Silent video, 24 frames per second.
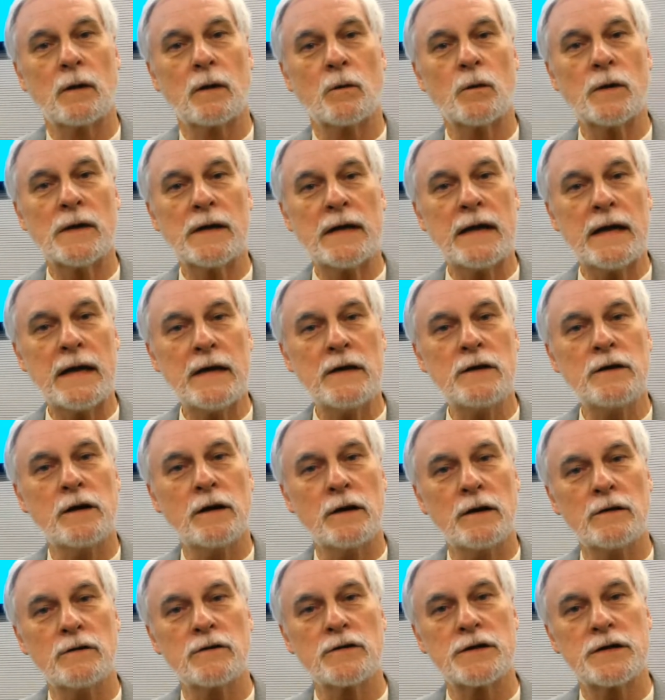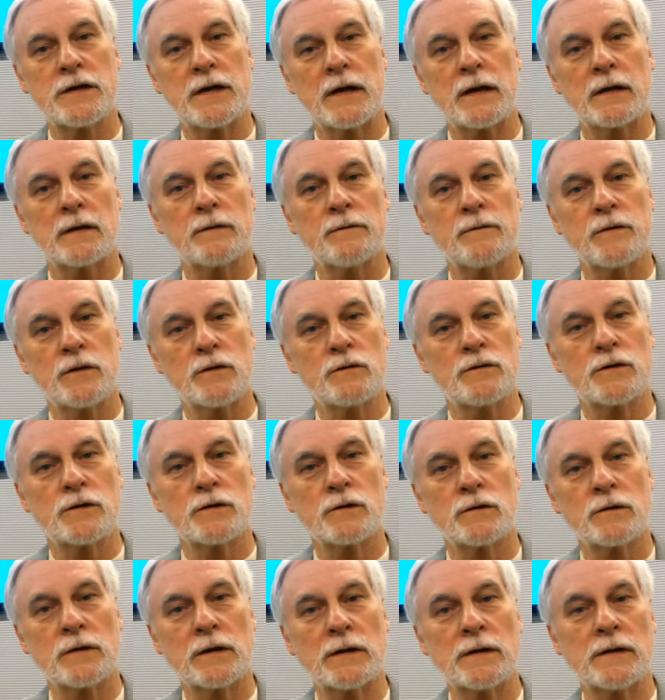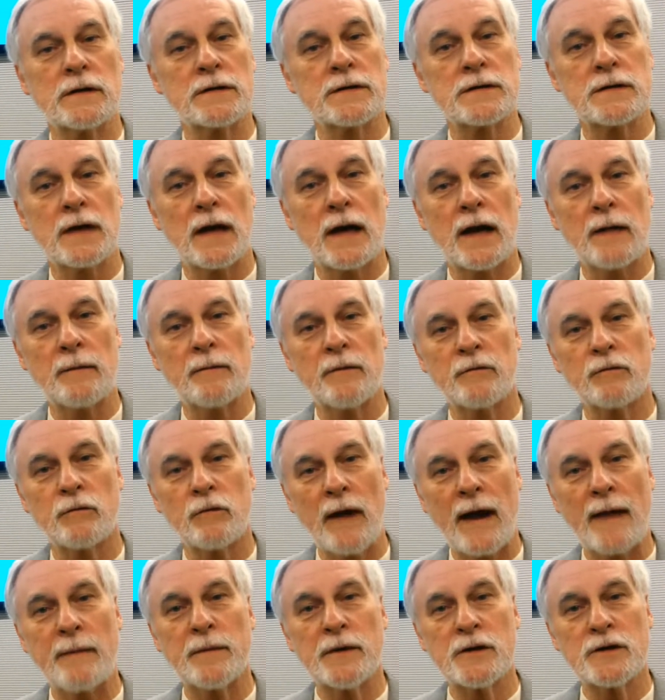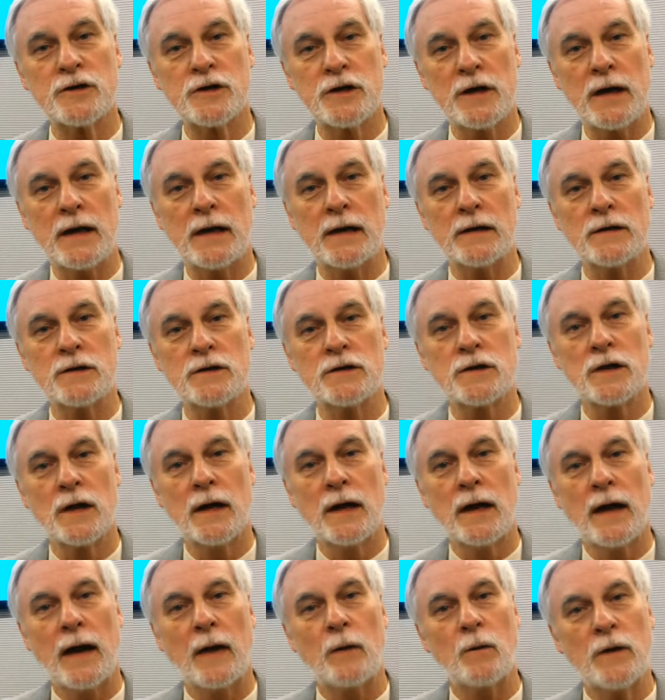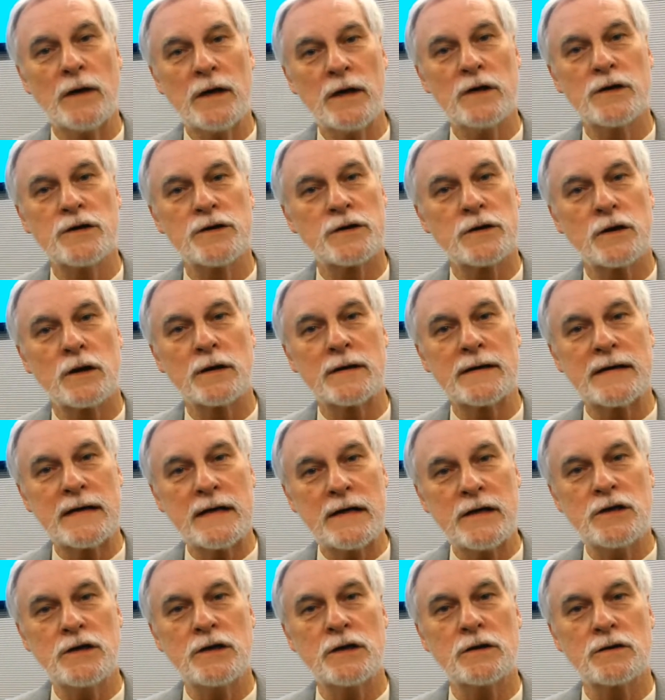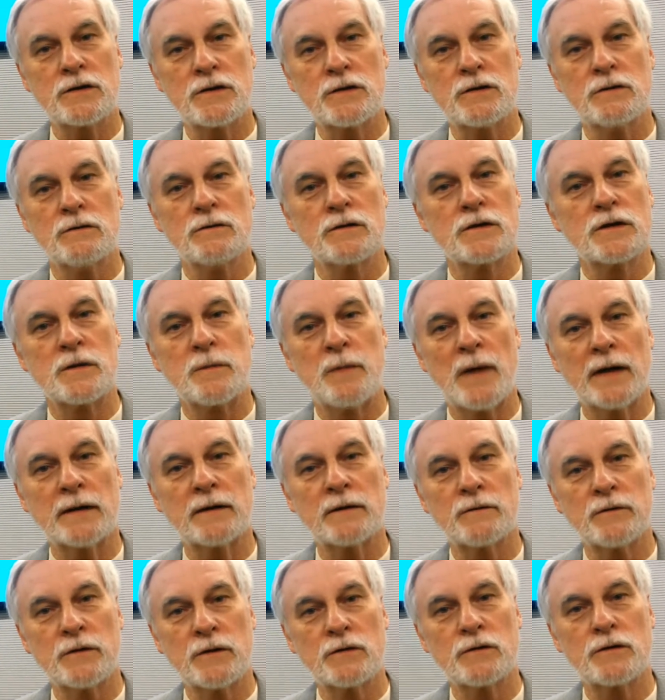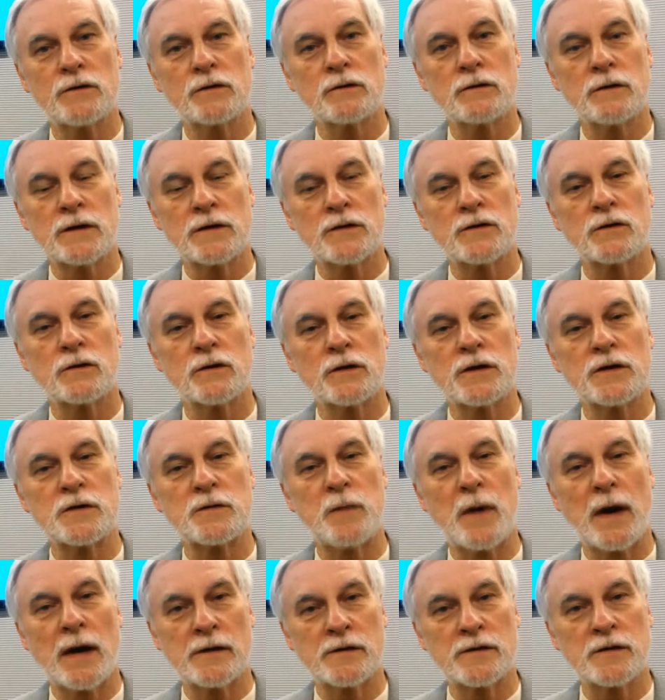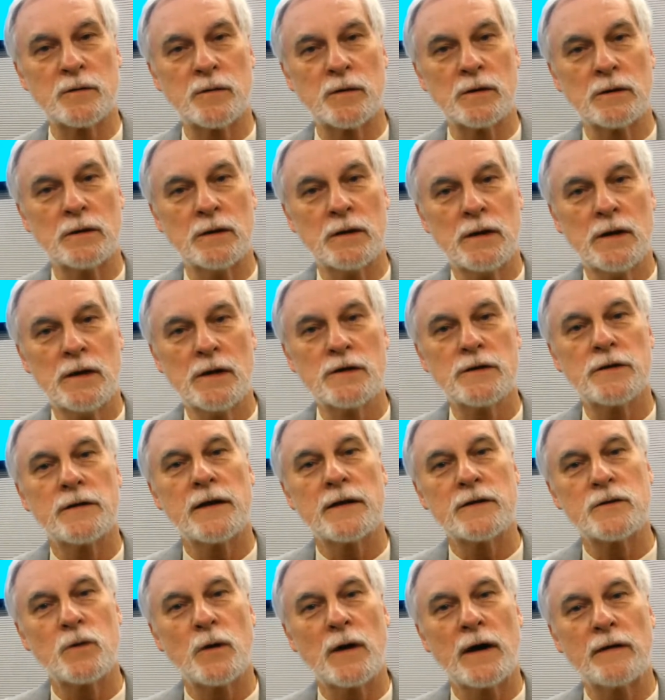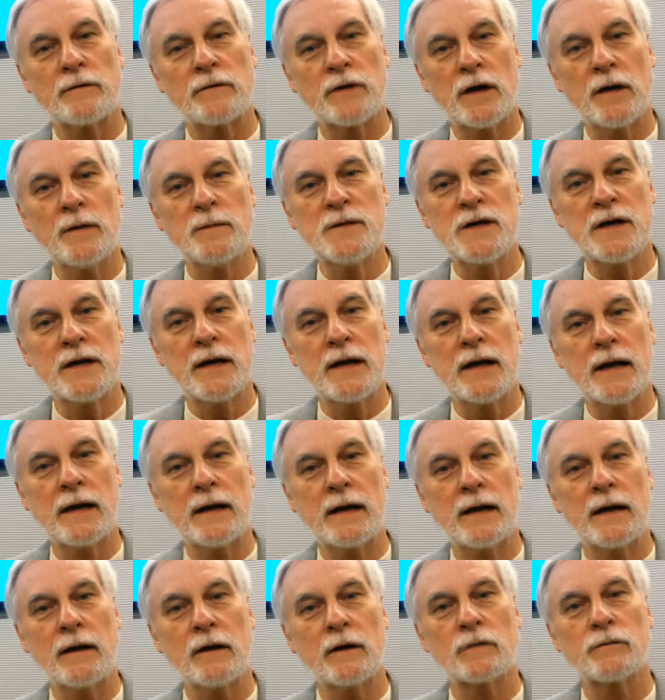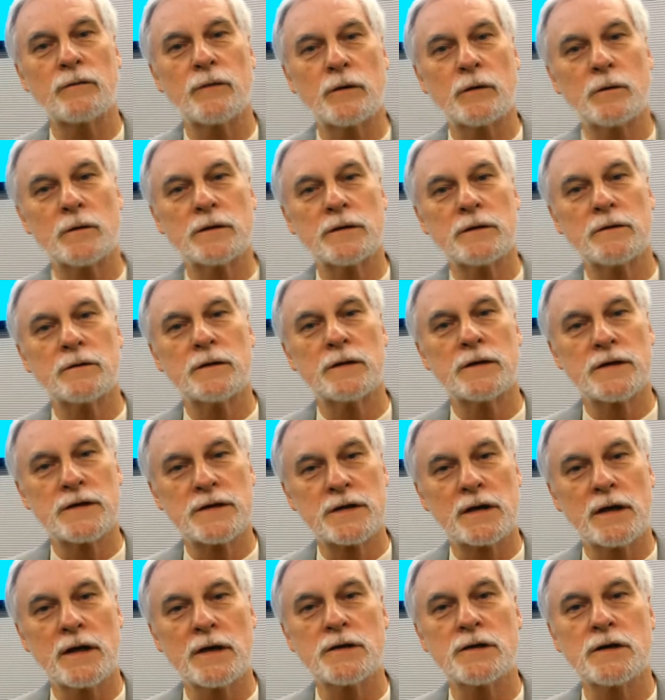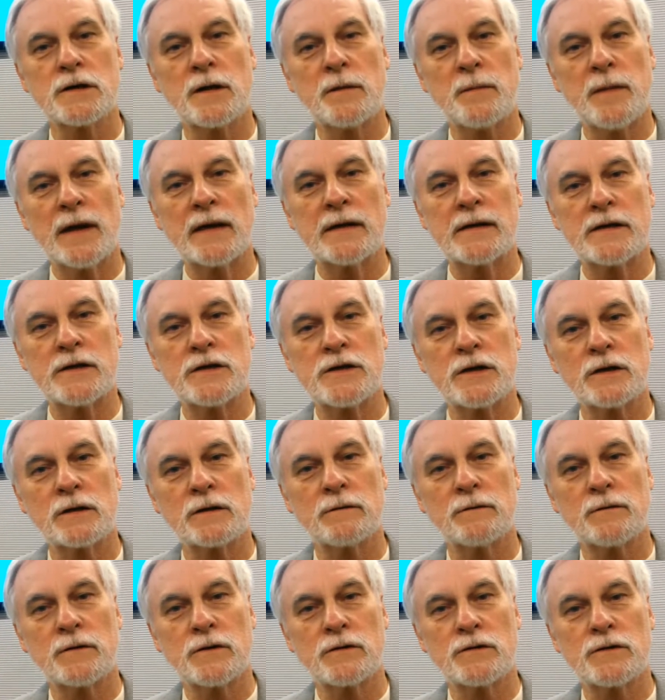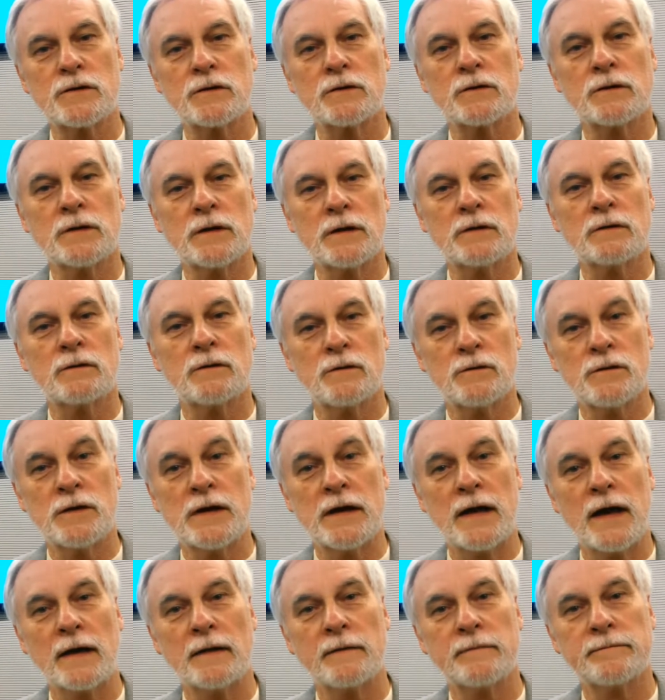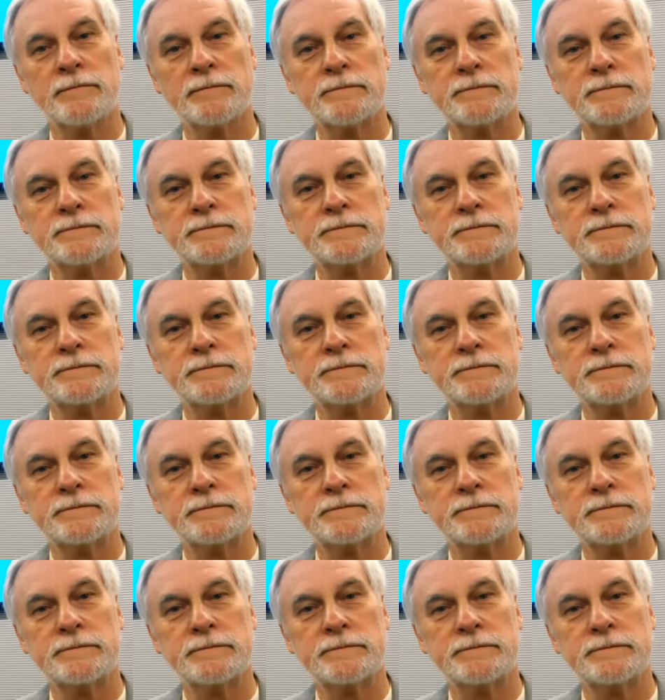We need to understand the future in this time of rapid change, and we need to start teaching students about the future as early as possible. So that's why I've come today, and I look forward to a discussion about teaching the future in Udine.